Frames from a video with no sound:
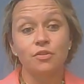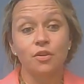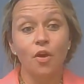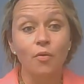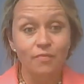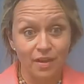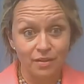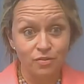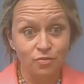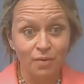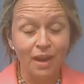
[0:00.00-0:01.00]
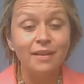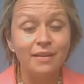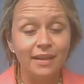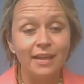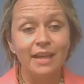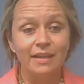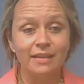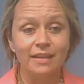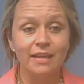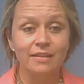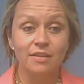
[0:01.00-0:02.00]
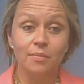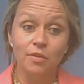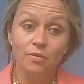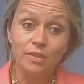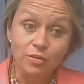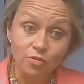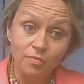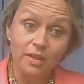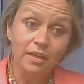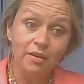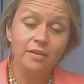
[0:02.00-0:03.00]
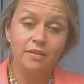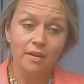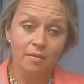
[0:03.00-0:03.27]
to co-invest directly in, in some of those intermediaries.